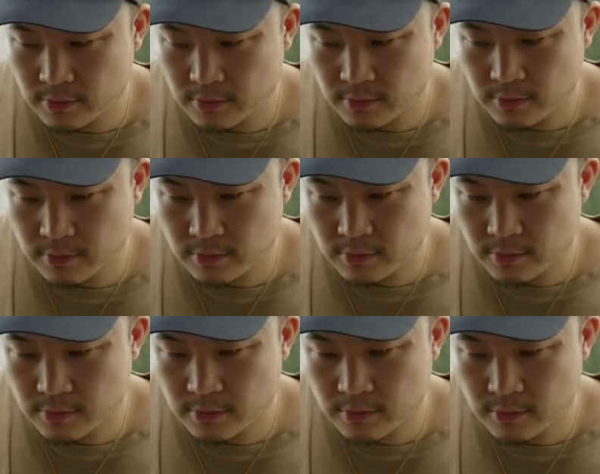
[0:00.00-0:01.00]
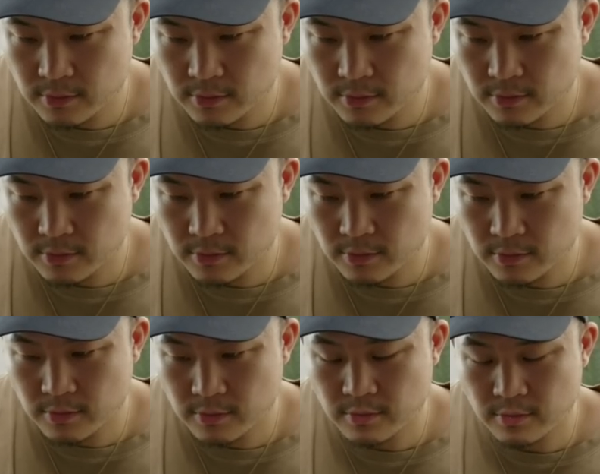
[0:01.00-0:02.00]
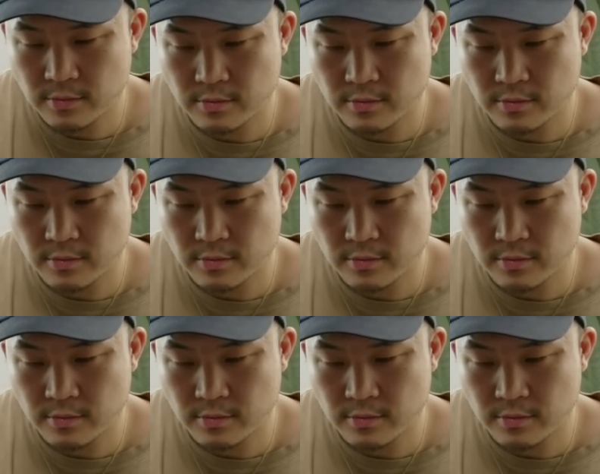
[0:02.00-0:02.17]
No words are spoken by the person on screen.